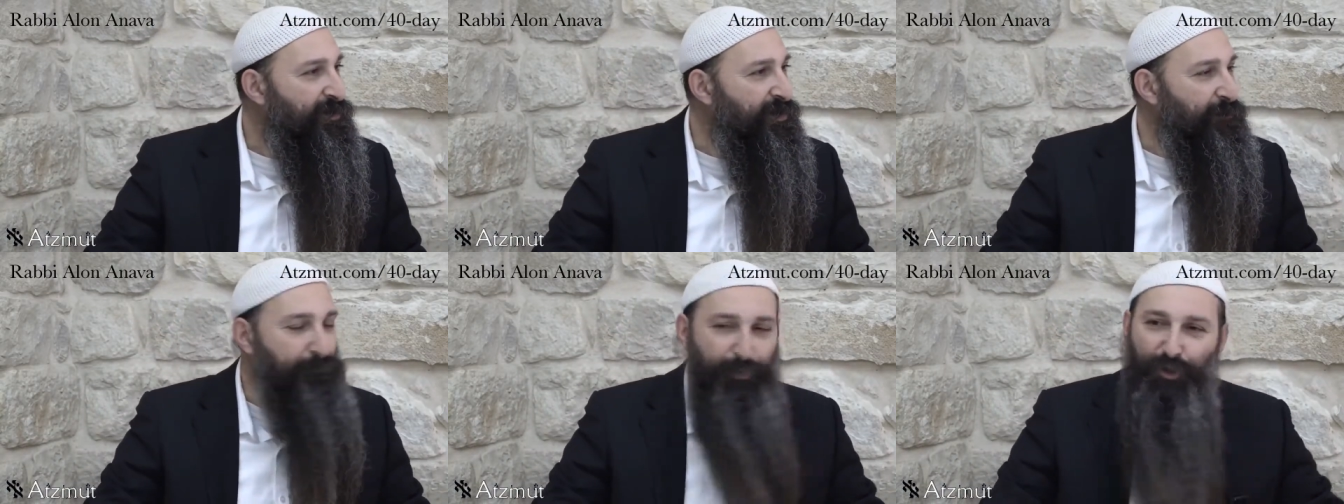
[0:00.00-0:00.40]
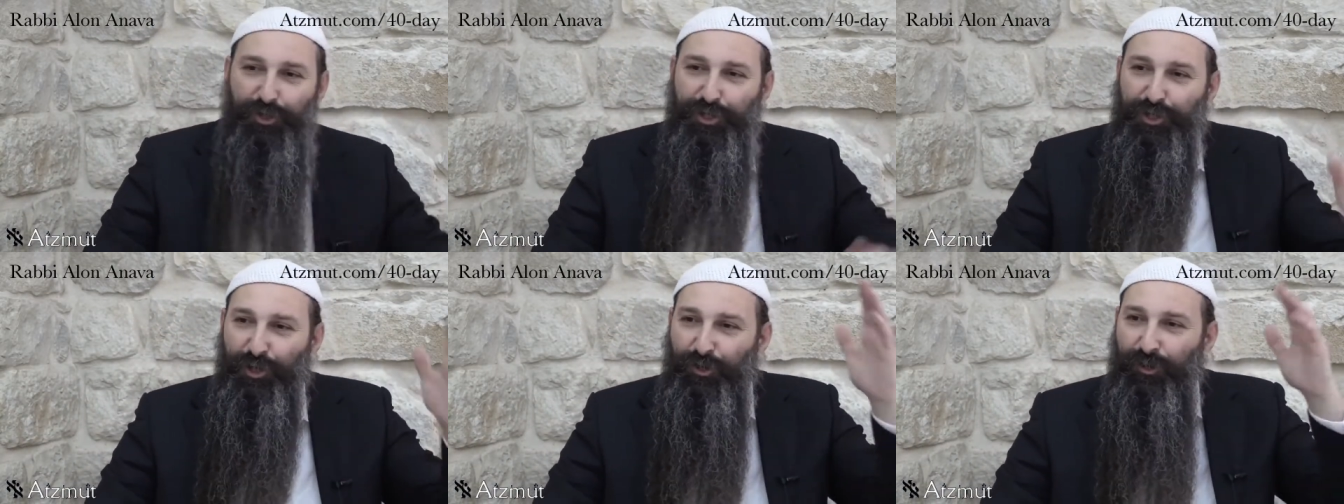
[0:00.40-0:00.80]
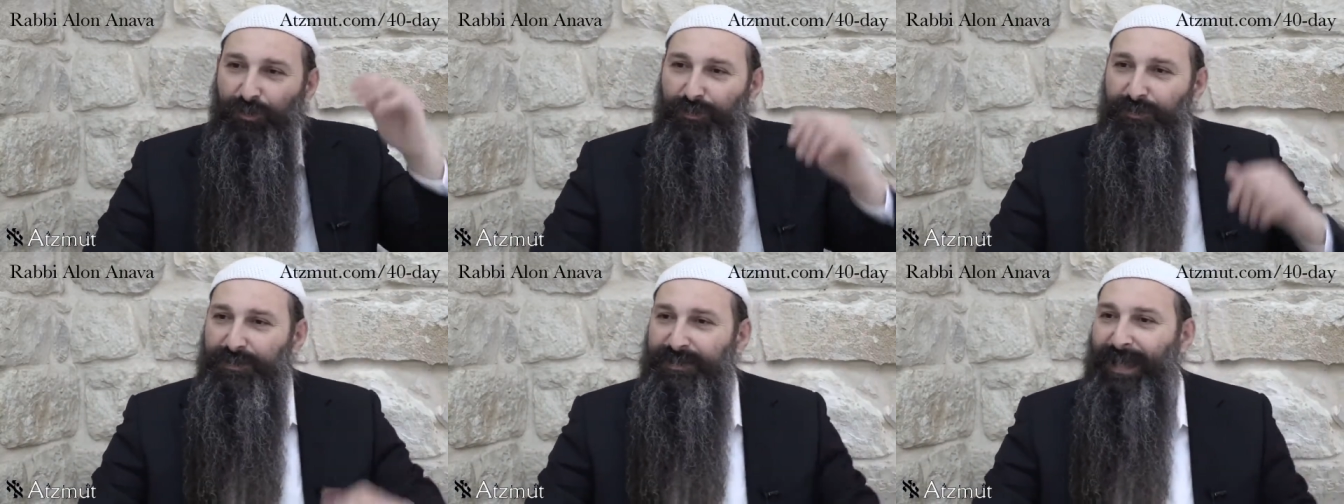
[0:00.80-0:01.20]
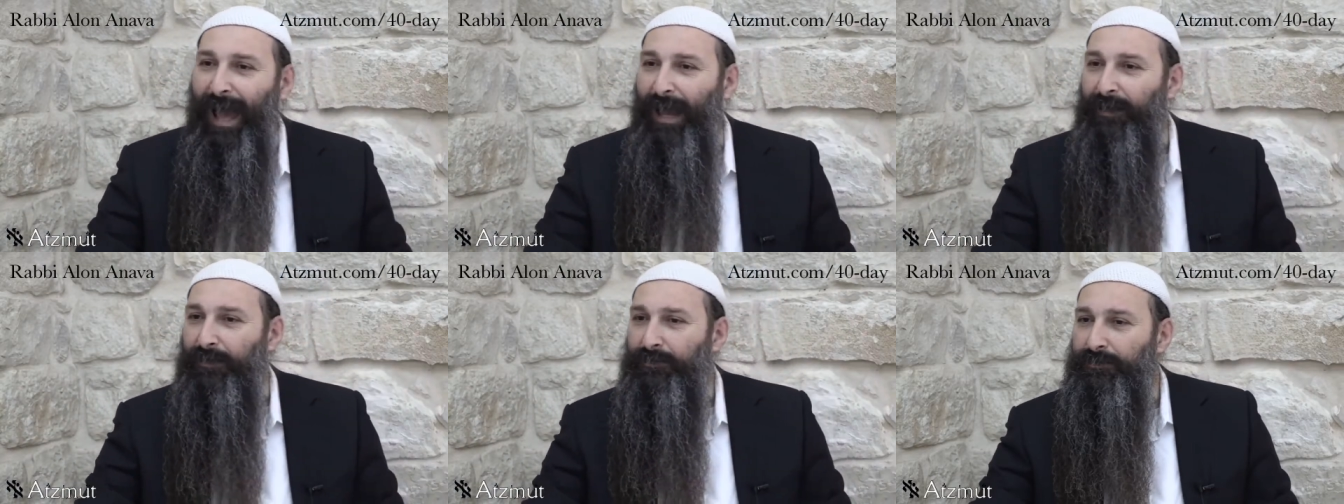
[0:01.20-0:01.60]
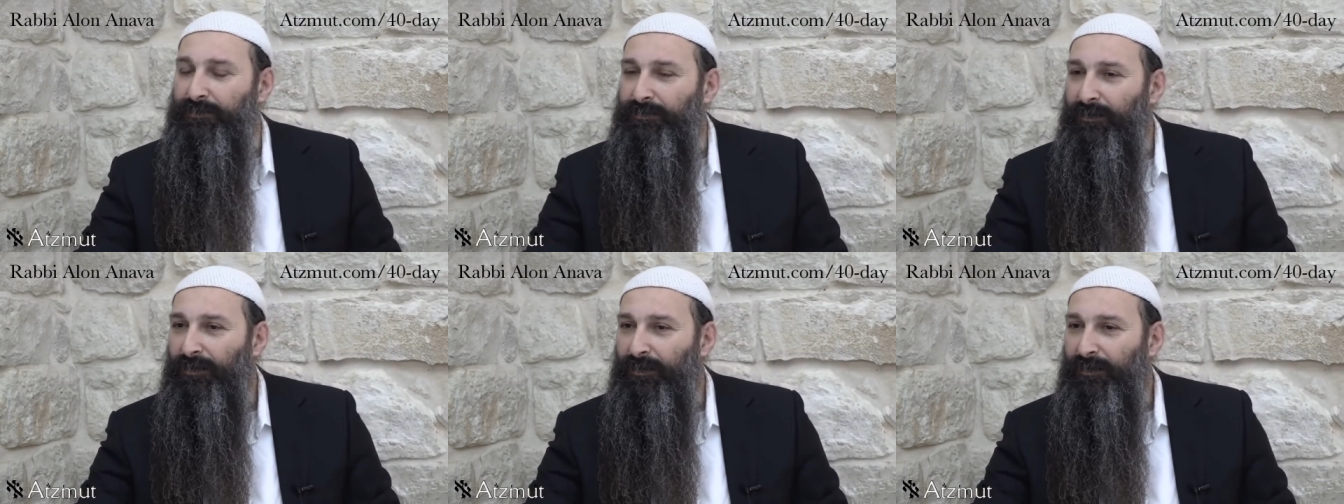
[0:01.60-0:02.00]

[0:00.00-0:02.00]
He pushed your status.